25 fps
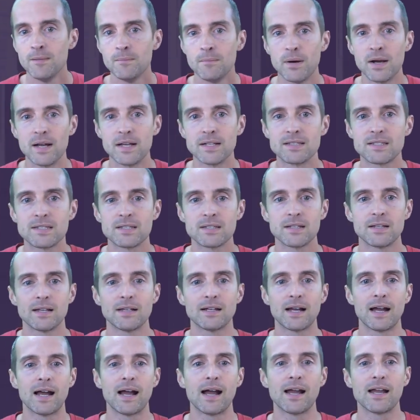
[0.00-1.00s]
But
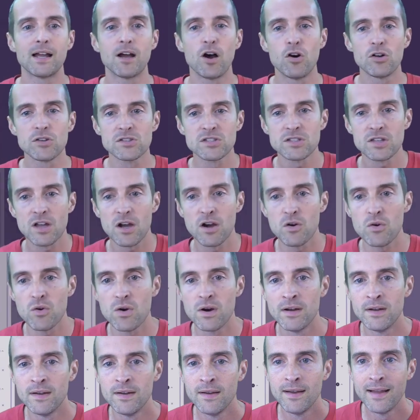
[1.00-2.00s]
I
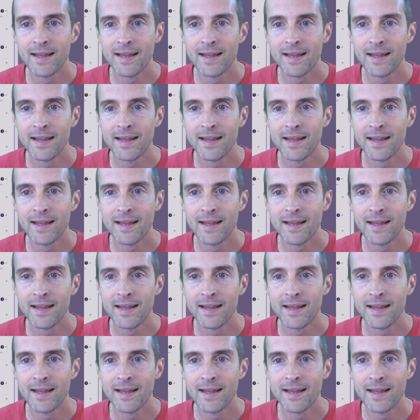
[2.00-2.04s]
also